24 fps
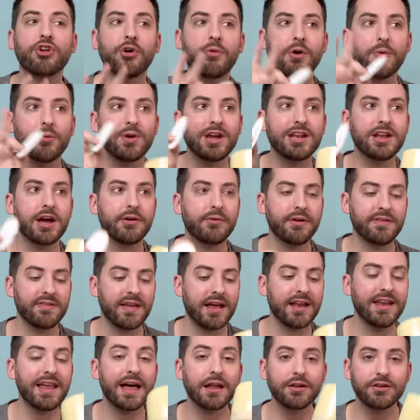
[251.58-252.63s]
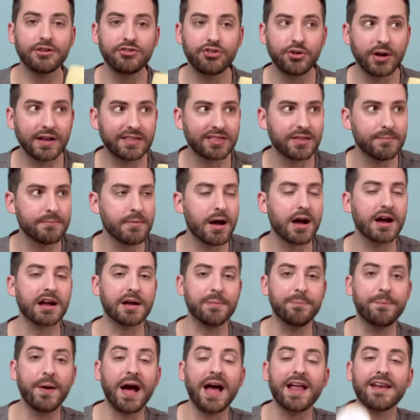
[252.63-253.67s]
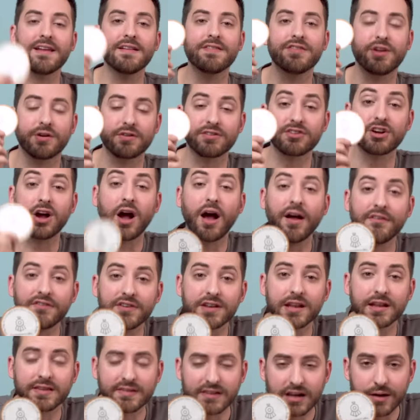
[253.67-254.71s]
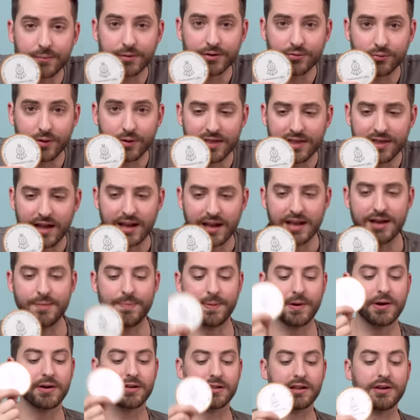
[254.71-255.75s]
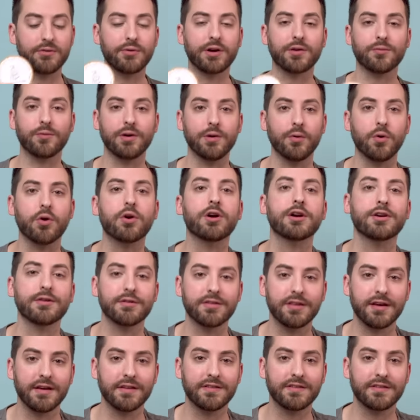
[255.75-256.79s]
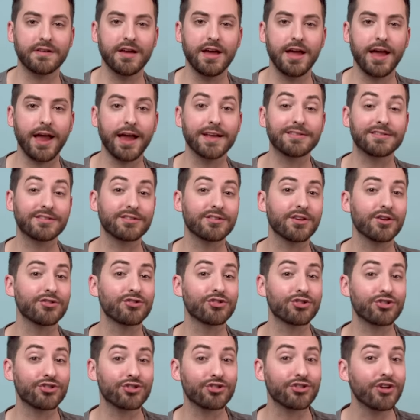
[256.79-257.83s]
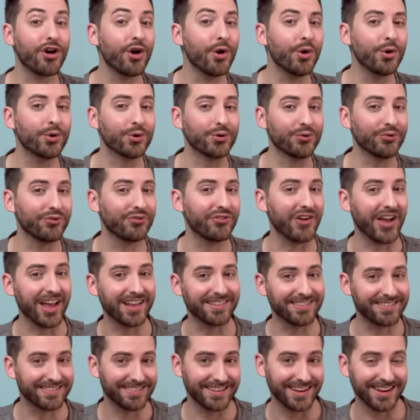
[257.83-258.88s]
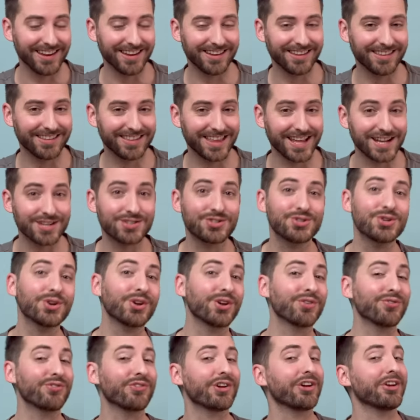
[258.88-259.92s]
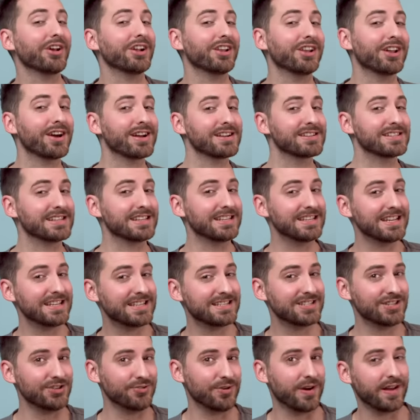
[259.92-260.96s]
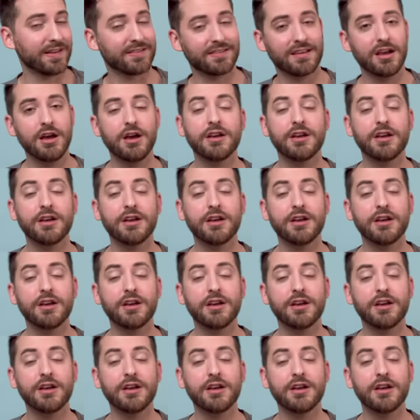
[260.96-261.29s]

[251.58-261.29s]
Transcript: So what we know is that not only did you get the mug, but there's coffee that's coming with it. And apparently when we ordered this, it's so fancy that it took very long to get to us.